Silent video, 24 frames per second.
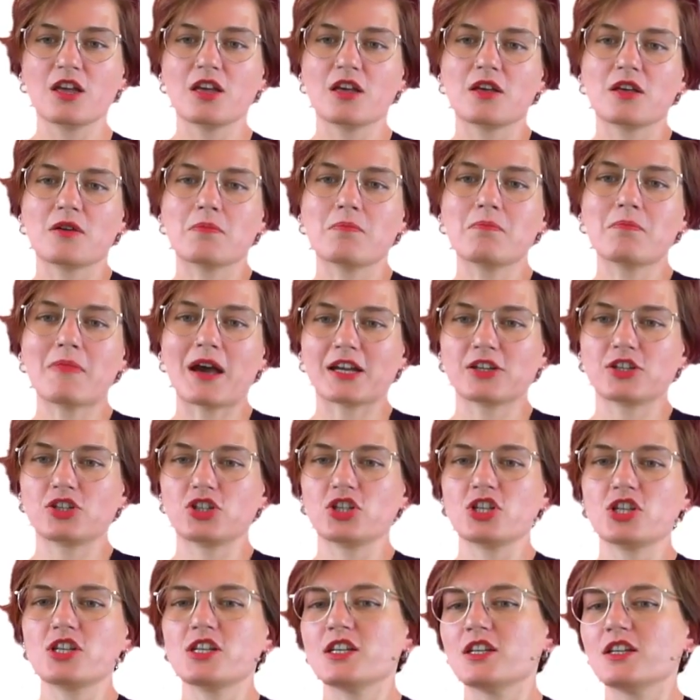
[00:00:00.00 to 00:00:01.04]

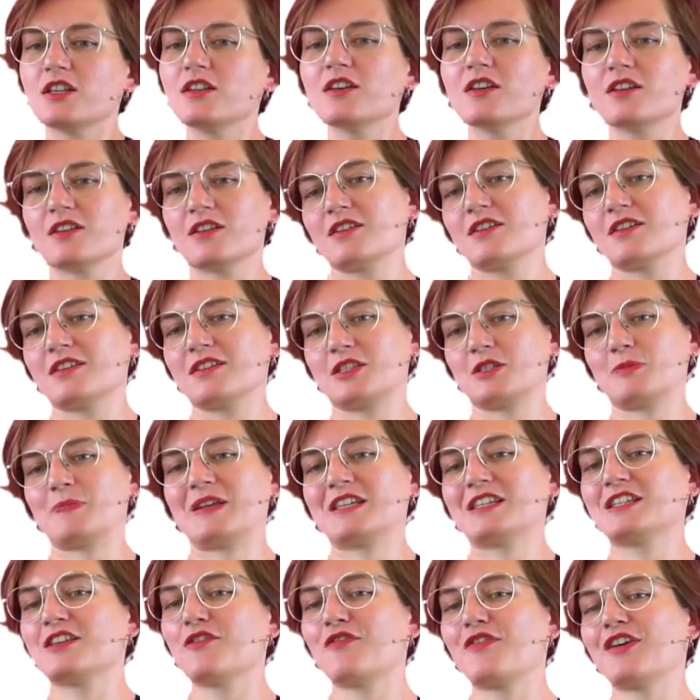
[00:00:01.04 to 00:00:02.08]
machine,
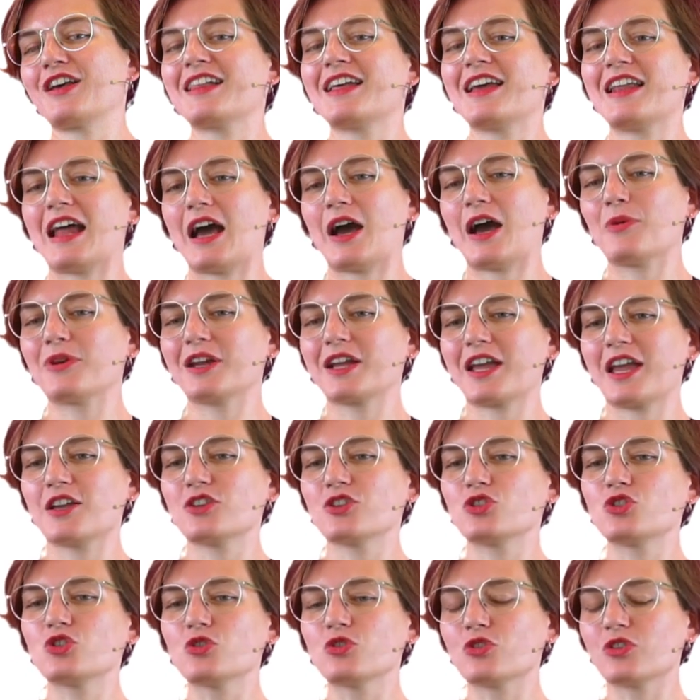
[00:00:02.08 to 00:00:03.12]
specifically in our case
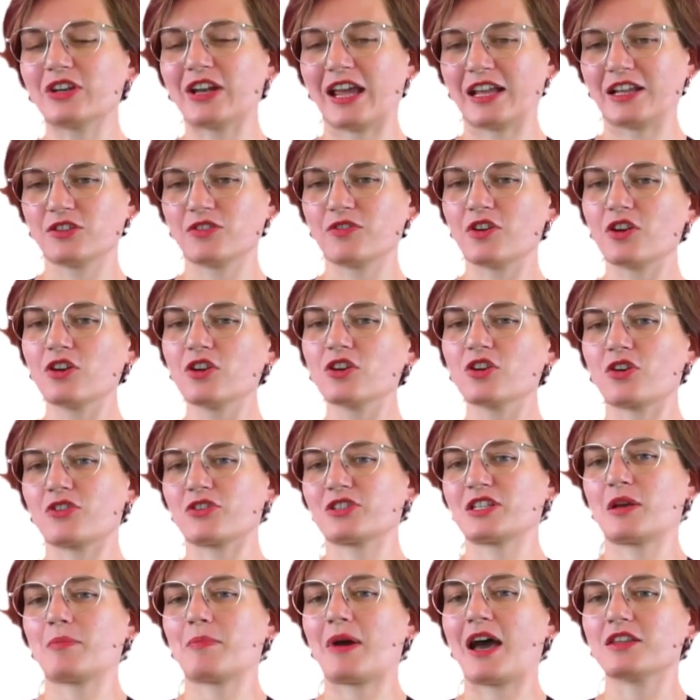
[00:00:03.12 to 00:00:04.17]
neural network or
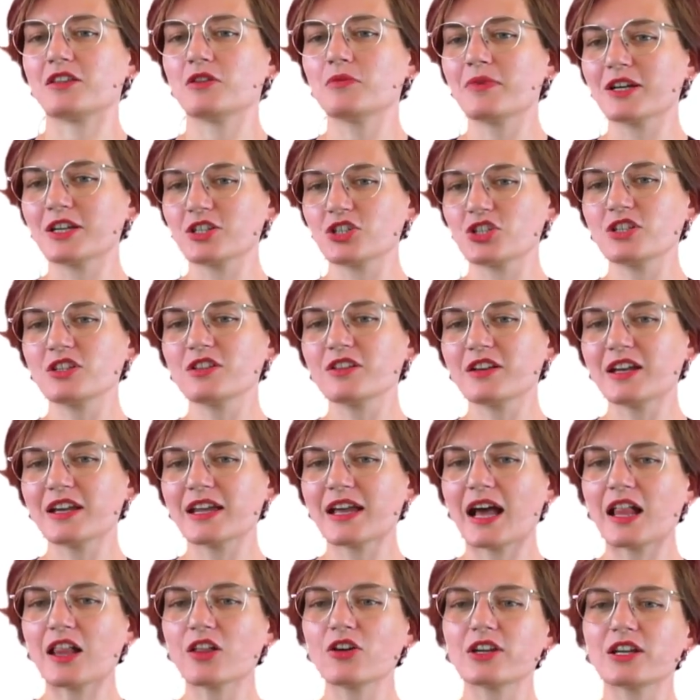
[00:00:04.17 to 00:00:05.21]
some other machine learning
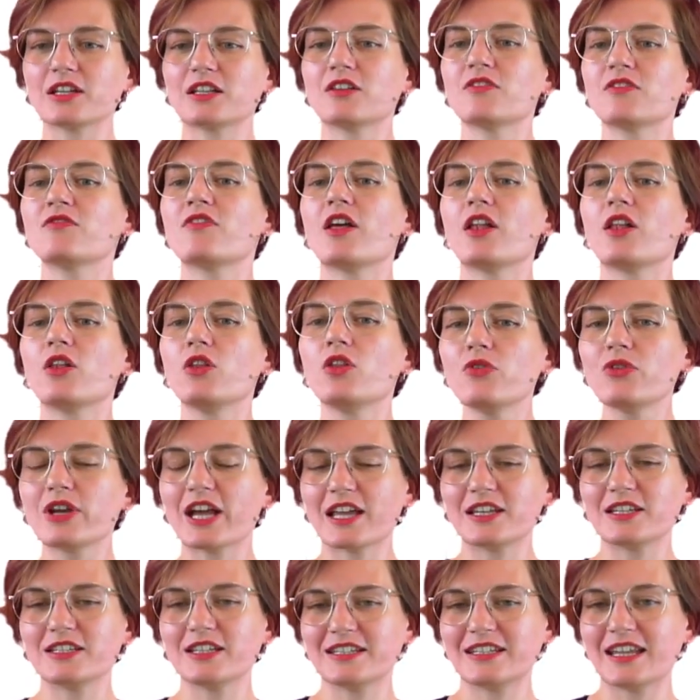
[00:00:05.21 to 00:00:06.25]
algorithm, will look
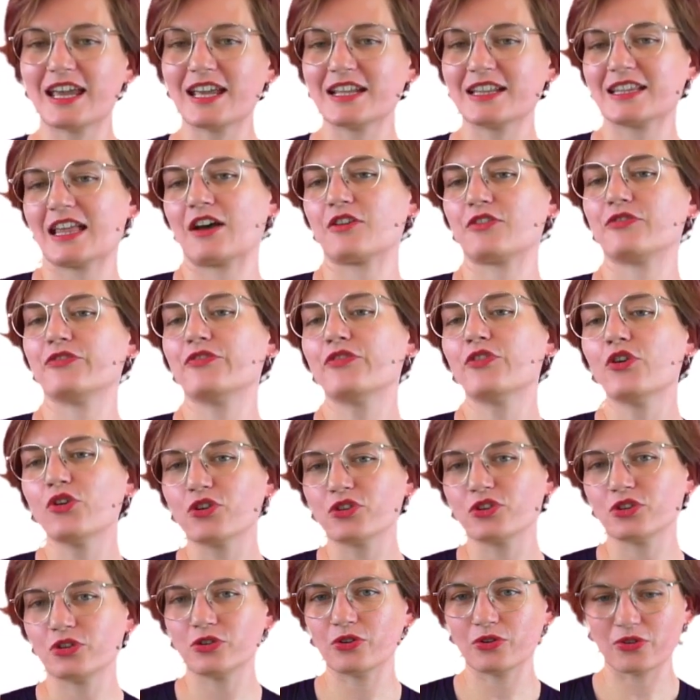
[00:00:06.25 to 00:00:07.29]
at the data for
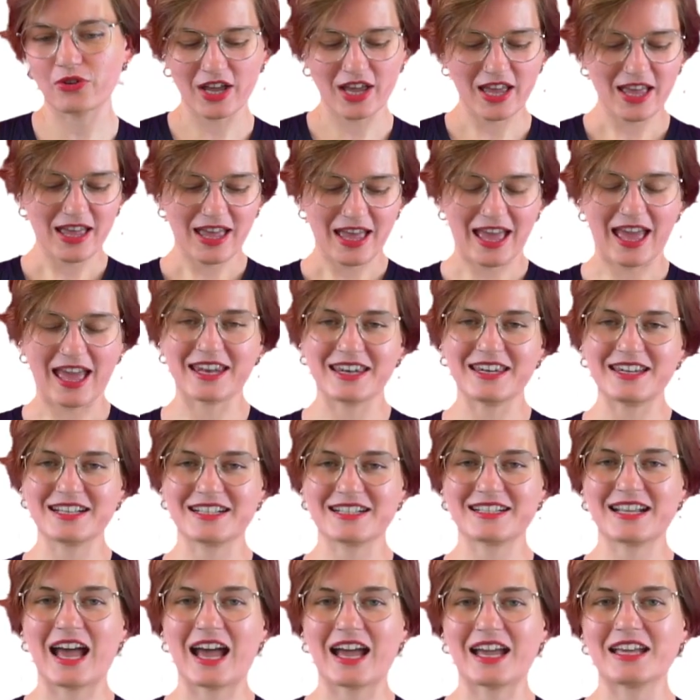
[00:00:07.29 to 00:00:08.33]
you and
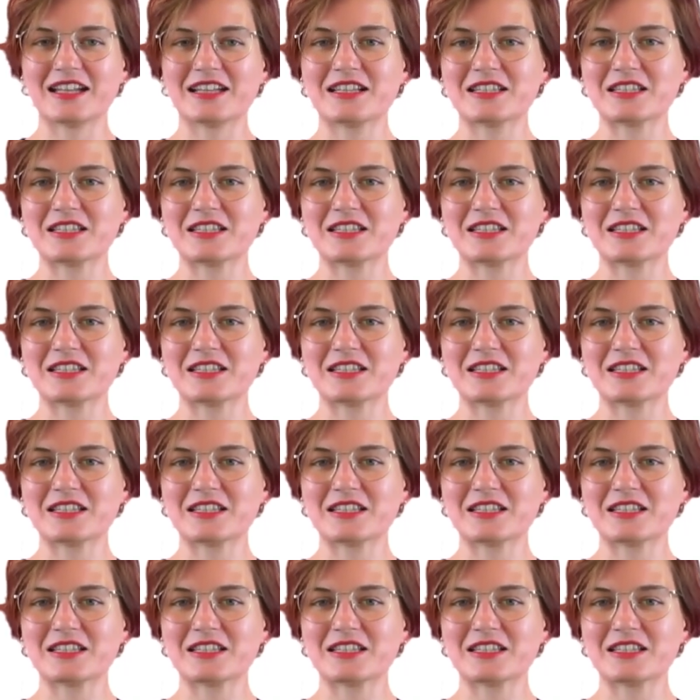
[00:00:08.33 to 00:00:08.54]
decide